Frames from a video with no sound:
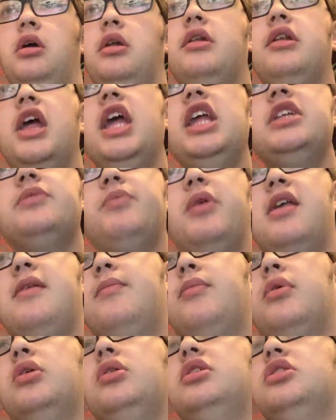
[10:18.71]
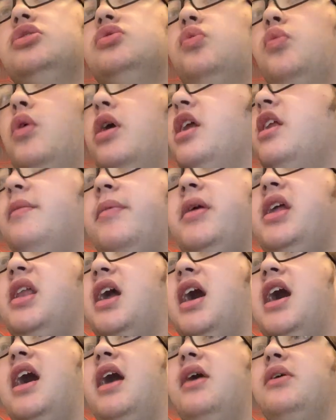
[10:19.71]
These people just wanted me in
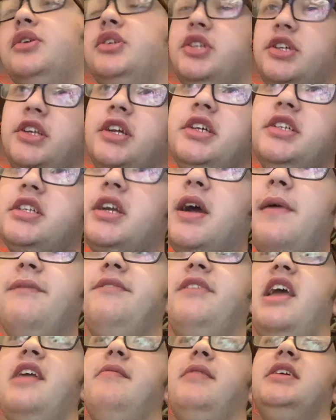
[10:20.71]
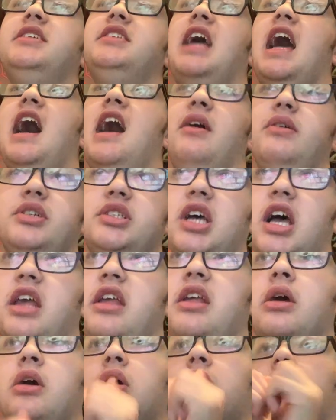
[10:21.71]
the house to just come famous outside.
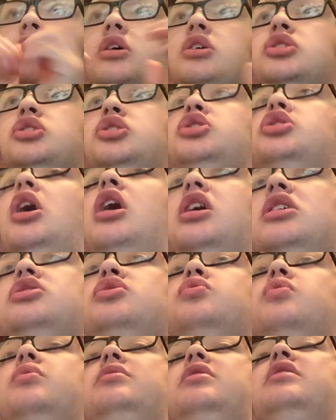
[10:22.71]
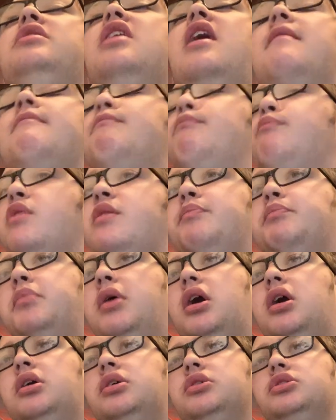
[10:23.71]
Josh with the dumb
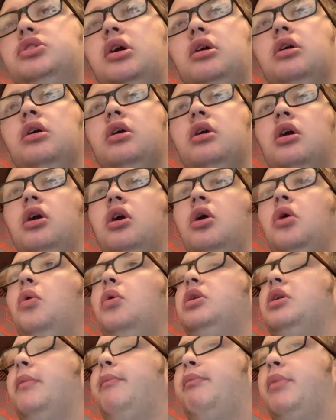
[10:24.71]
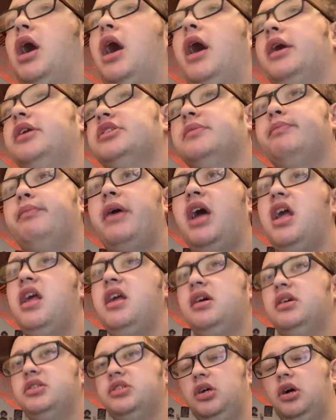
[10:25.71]
meatballs, the pots and
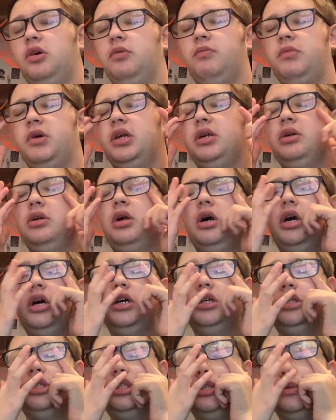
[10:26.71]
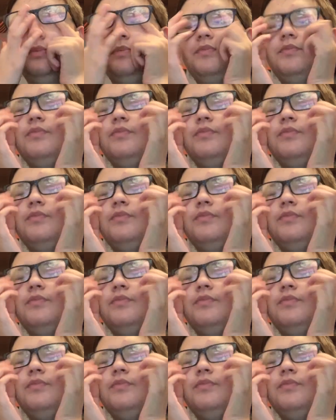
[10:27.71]
pans, oh my gosh.